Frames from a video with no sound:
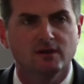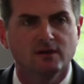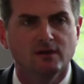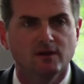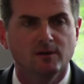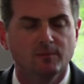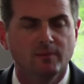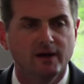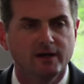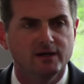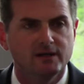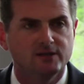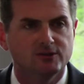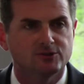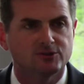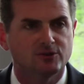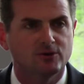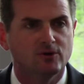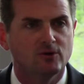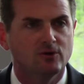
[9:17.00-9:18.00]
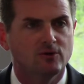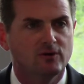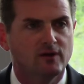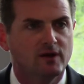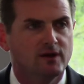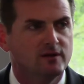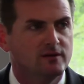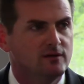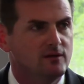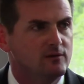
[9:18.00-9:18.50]
in making sure
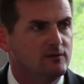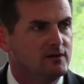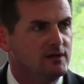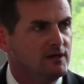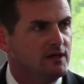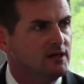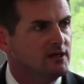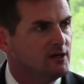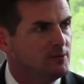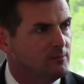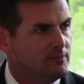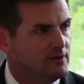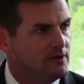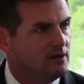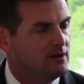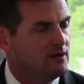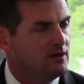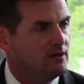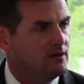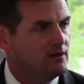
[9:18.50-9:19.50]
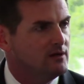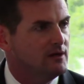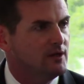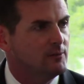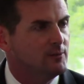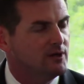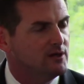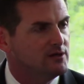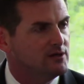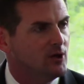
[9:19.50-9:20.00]
that
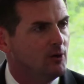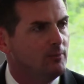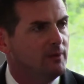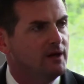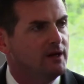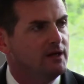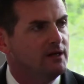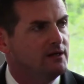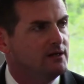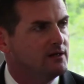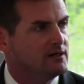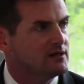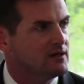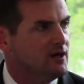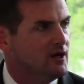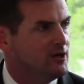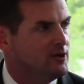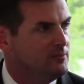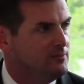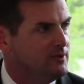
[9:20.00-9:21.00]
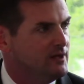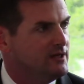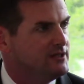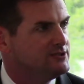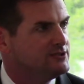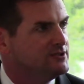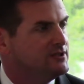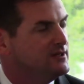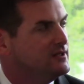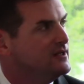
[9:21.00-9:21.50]
eminent domain and
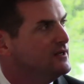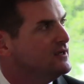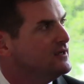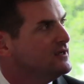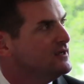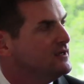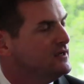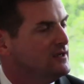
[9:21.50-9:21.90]
condemnation